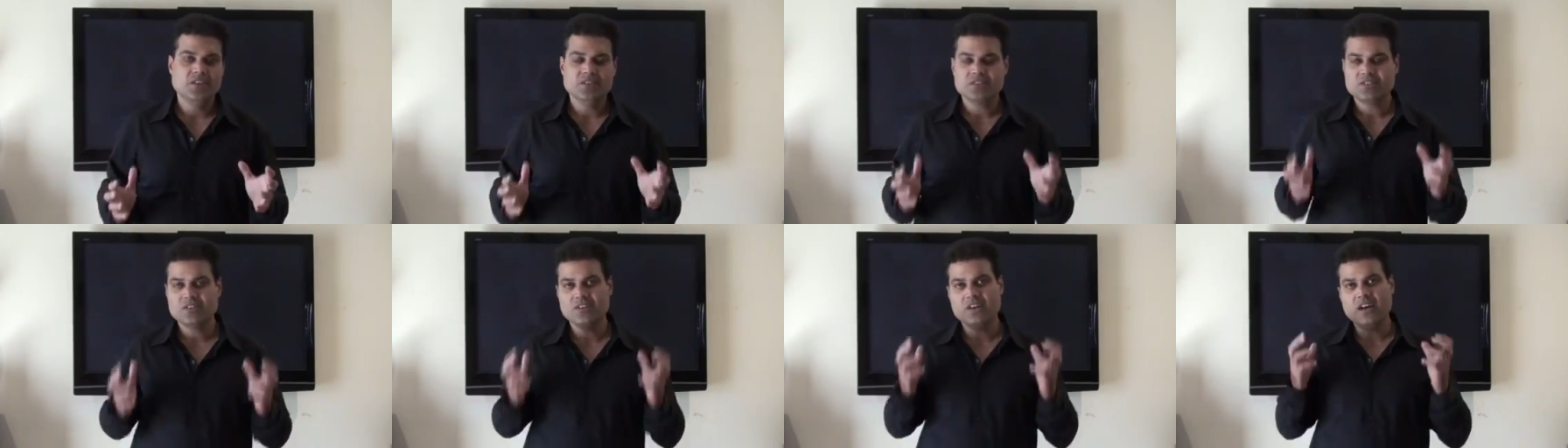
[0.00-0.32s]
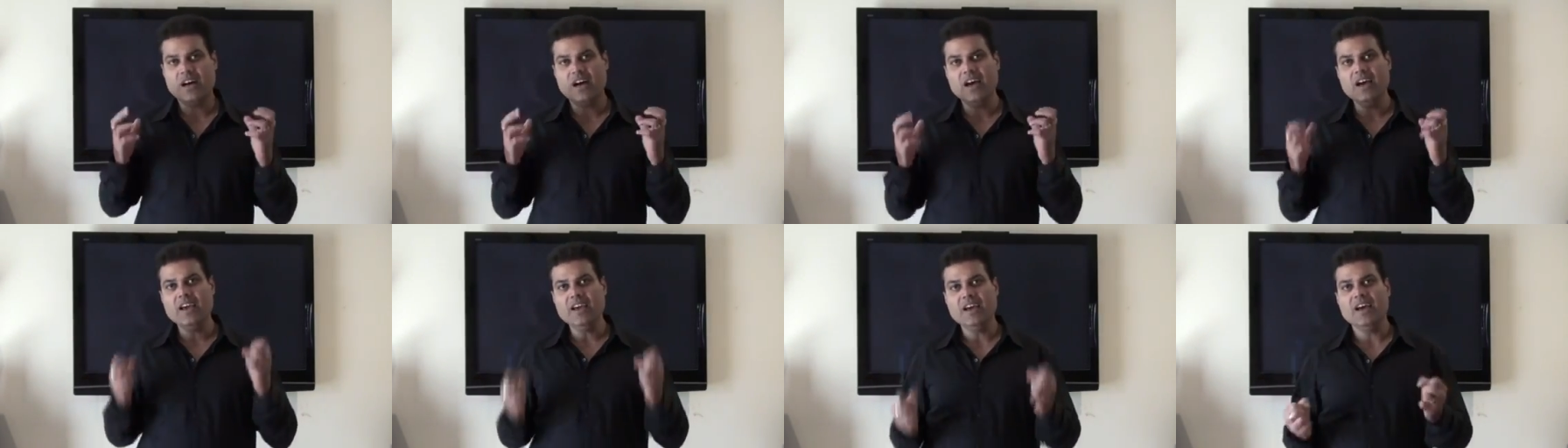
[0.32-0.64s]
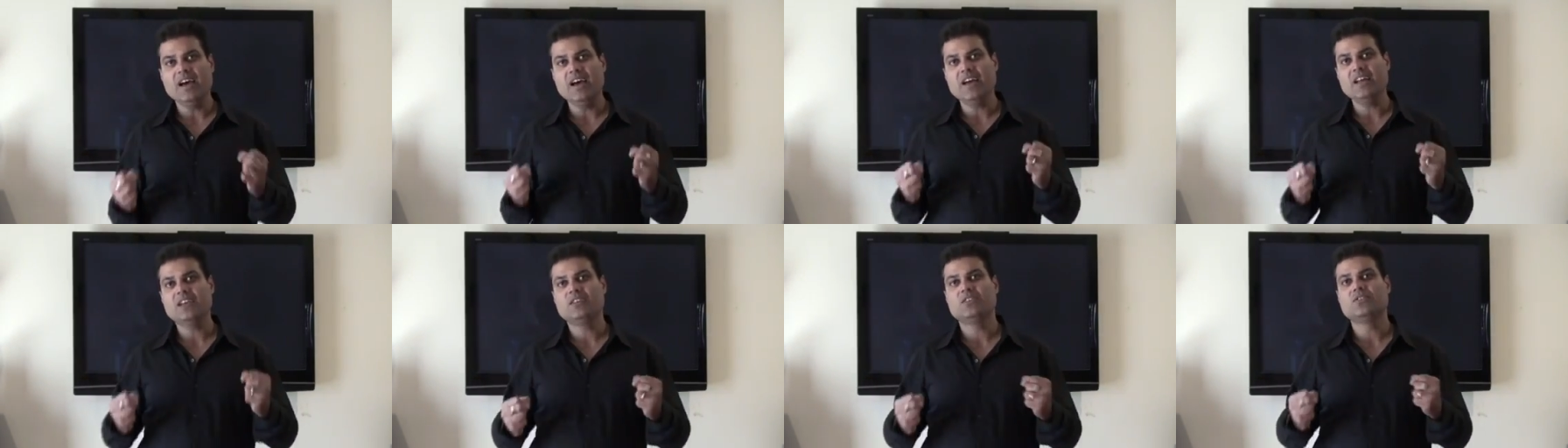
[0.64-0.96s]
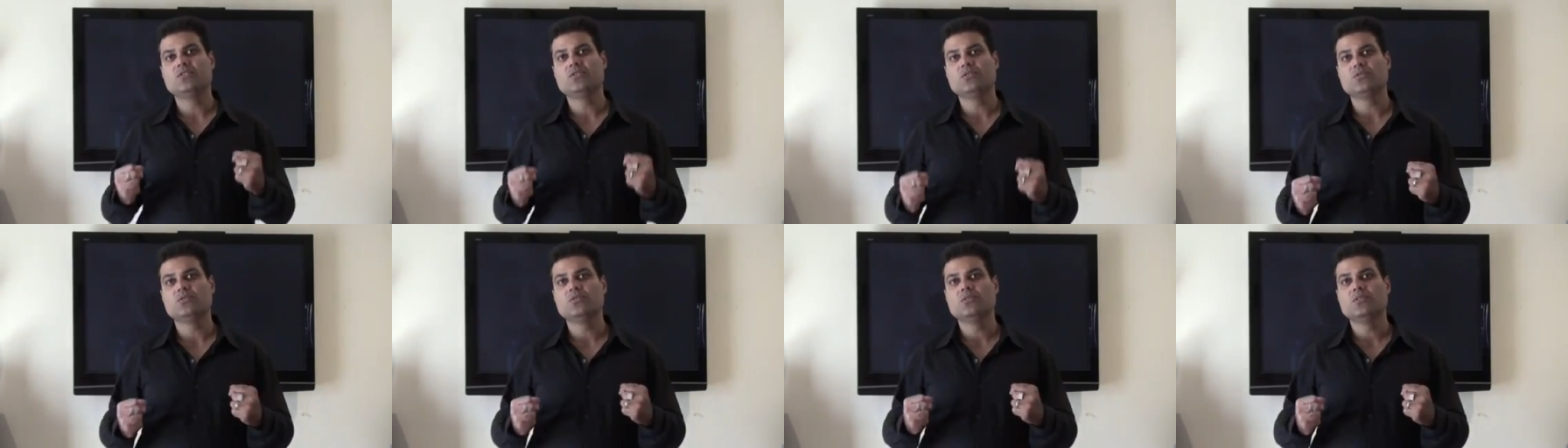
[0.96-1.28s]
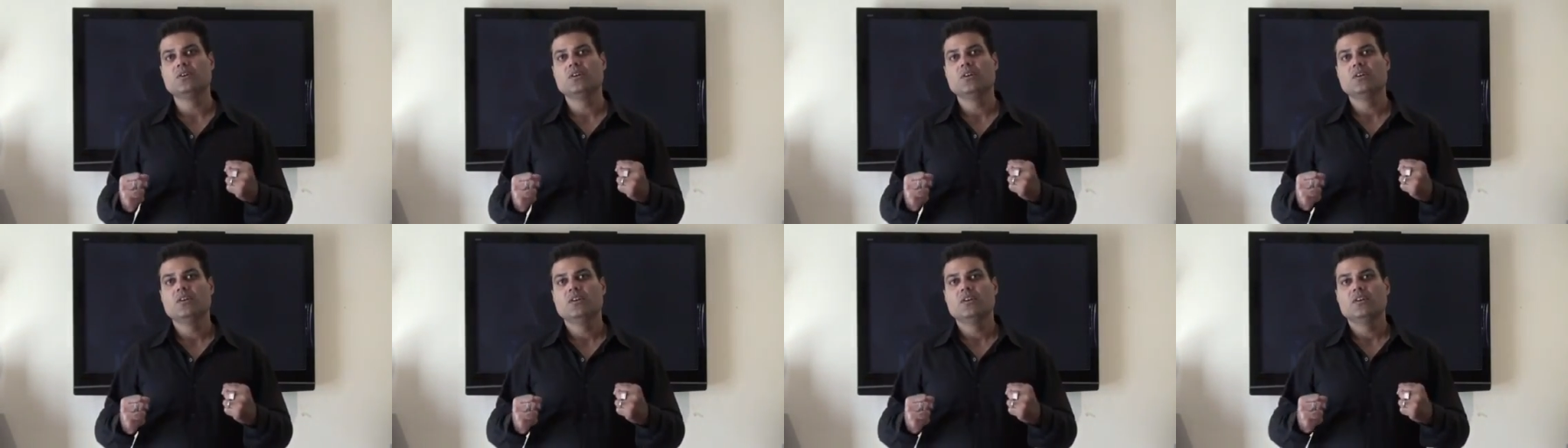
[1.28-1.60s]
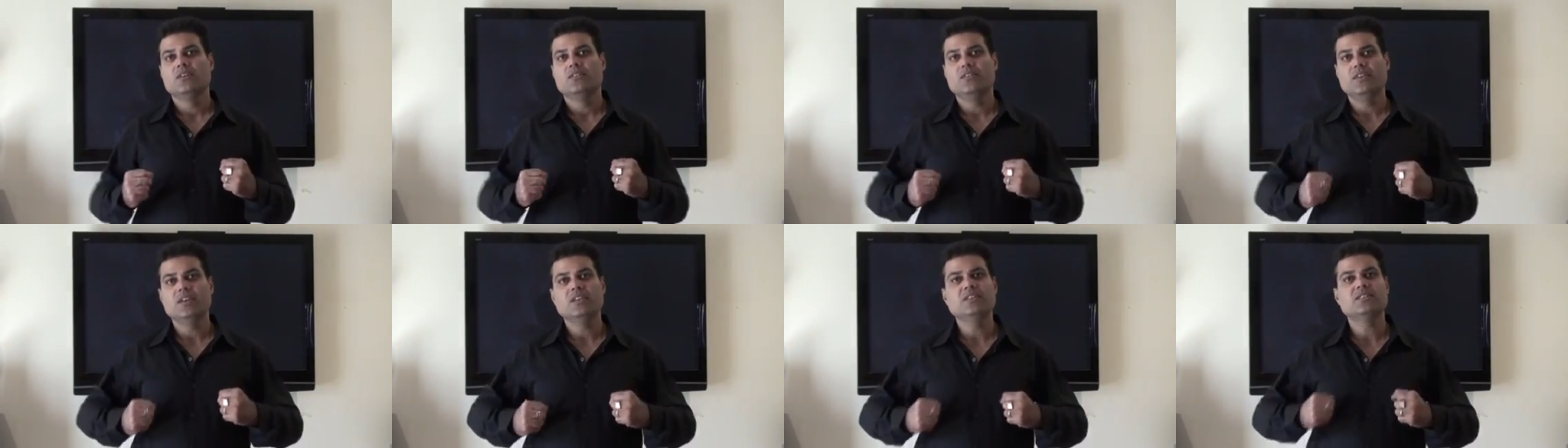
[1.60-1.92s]
So I had to
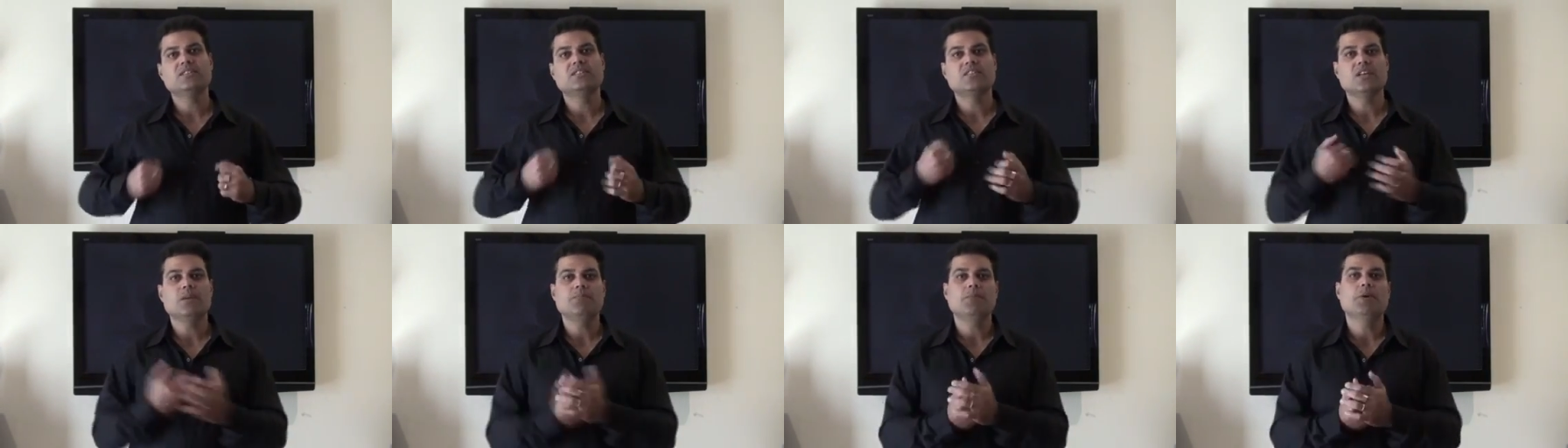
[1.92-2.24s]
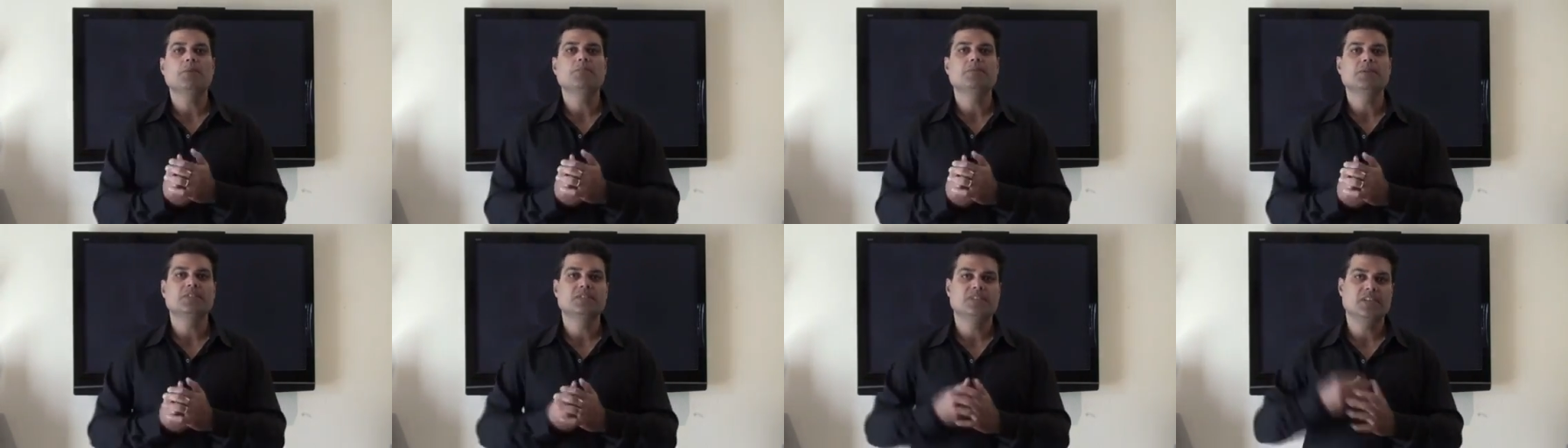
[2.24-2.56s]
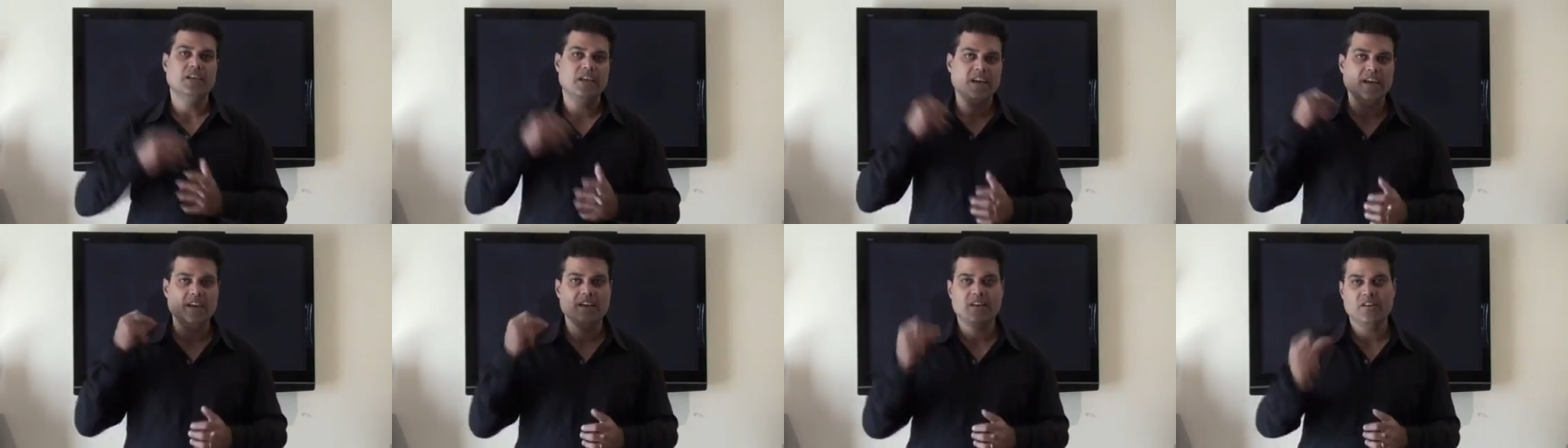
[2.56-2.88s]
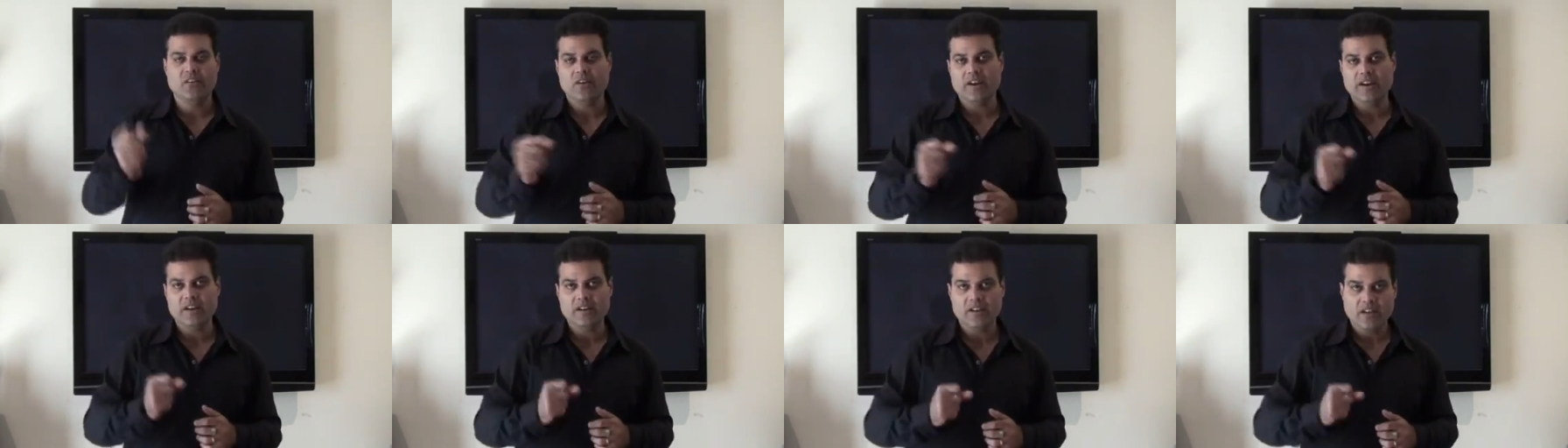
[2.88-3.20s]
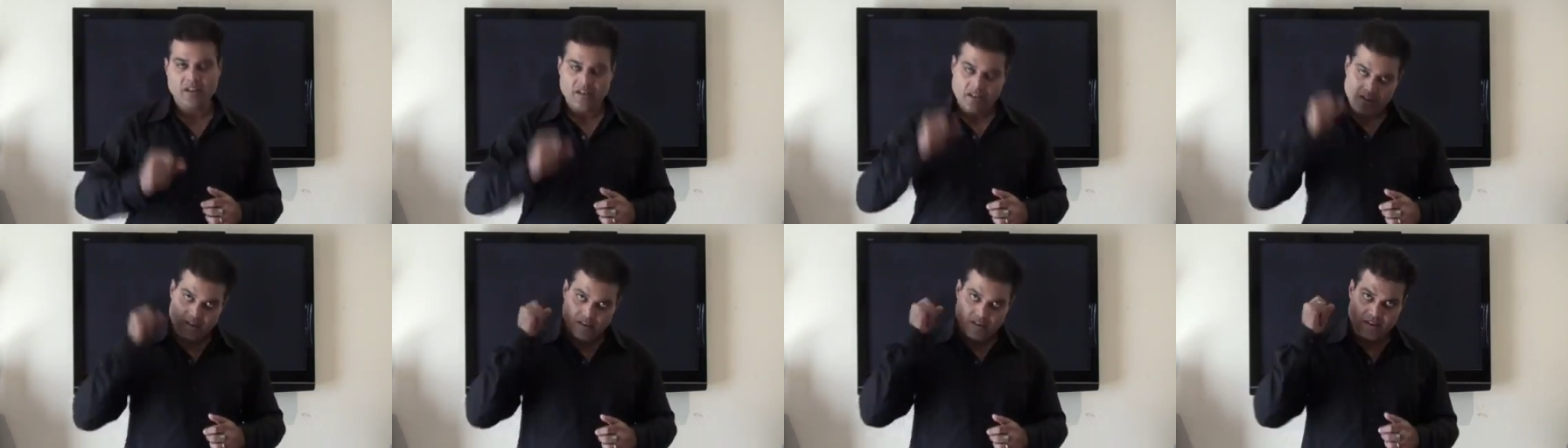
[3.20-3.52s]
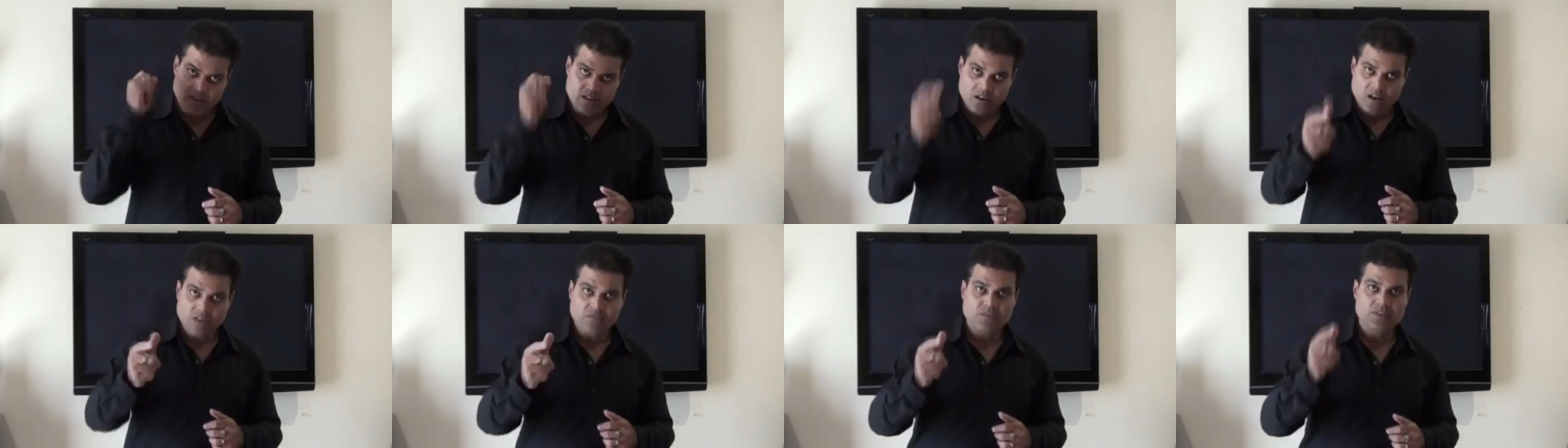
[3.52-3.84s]
then step up and say, hey, Ryan,
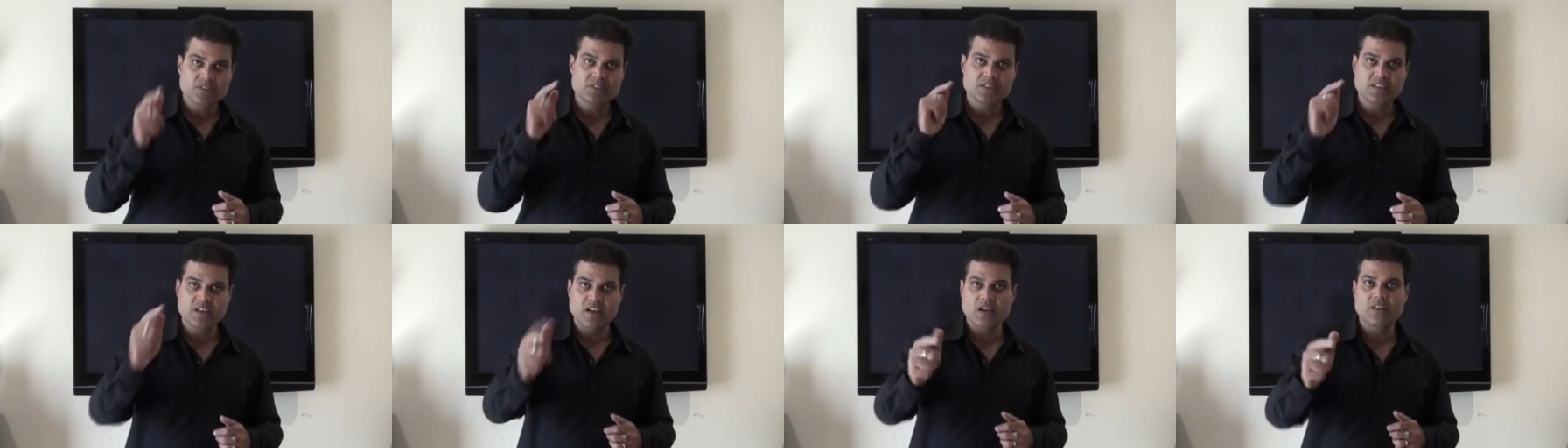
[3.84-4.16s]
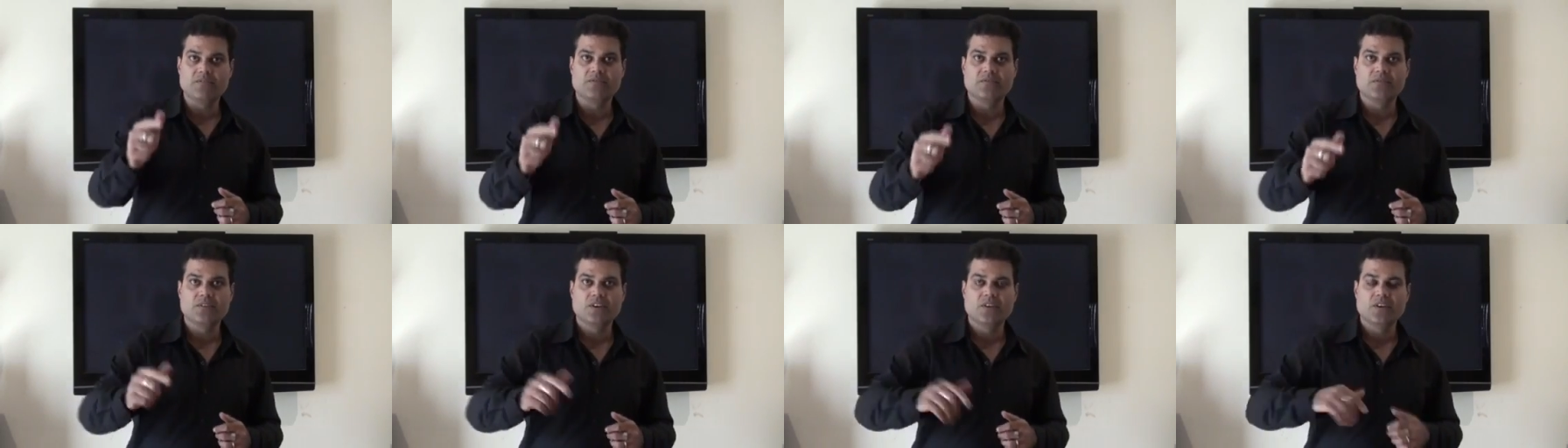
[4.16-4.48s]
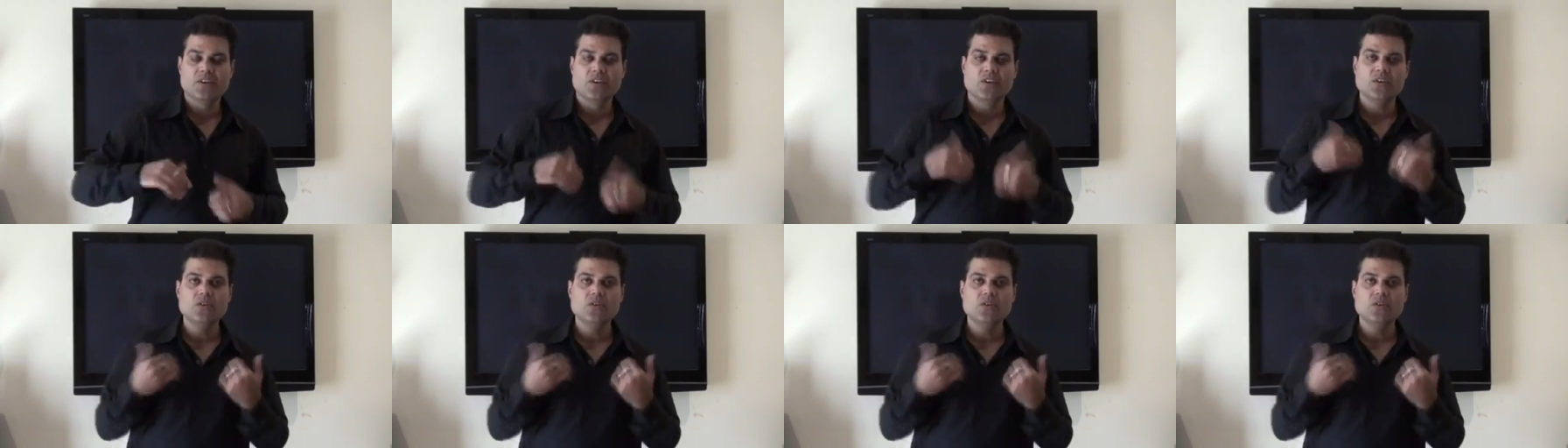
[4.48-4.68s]
enough is enough.